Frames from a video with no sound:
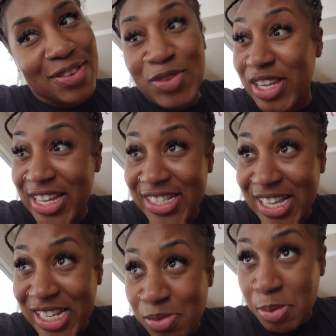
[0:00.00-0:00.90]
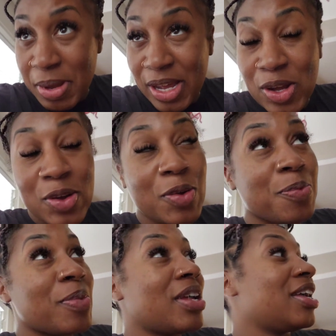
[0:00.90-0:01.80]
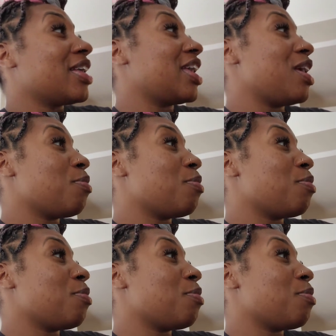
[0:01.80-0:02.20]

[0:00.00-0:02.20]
really excited to be back home. Came